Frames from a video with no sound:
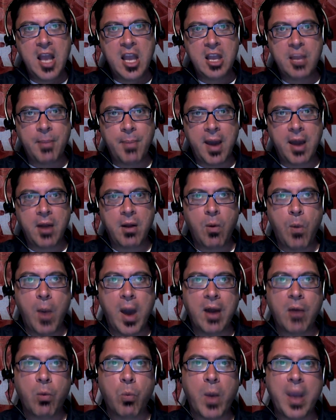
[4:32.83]
you might
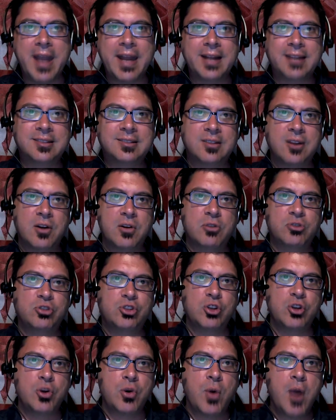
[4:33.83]
want to wait a start or
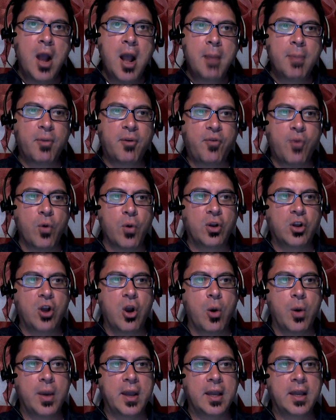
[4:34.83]
two before
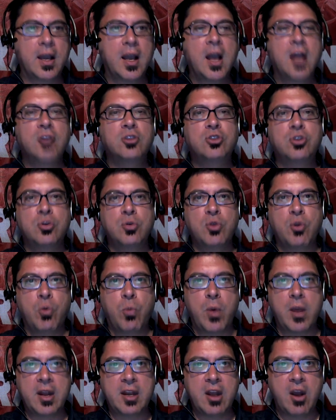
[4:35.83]
going to the
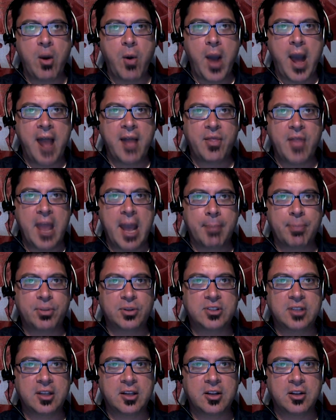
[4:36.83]
window on that
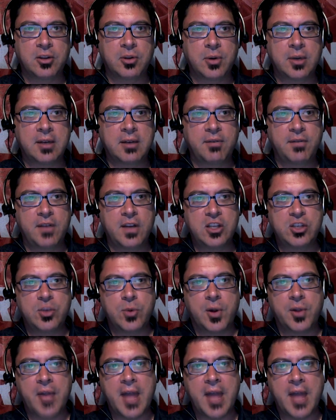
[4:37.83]
particular individual.